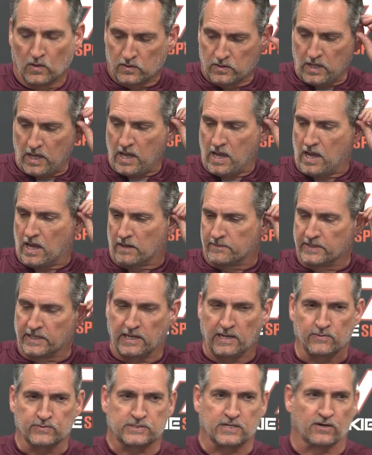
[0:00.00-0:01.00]
Yeah, I
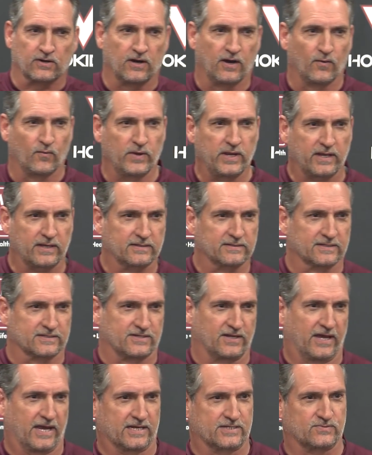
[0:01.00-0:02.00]
mean, he was here all week
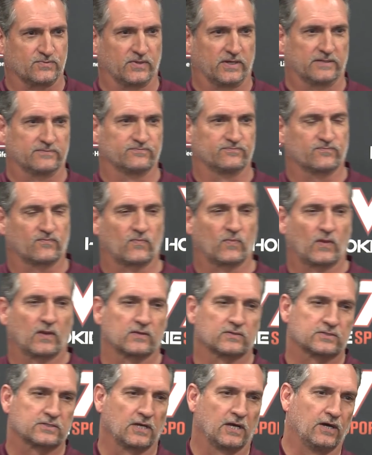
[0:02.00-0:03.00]
this last week.
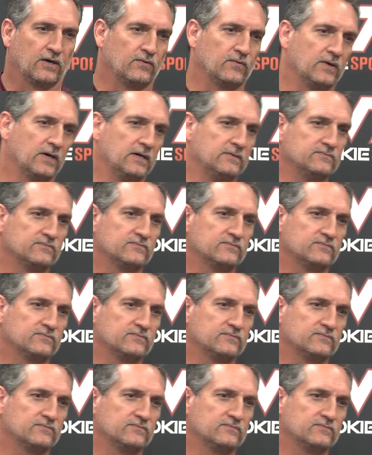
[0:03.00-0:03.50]
So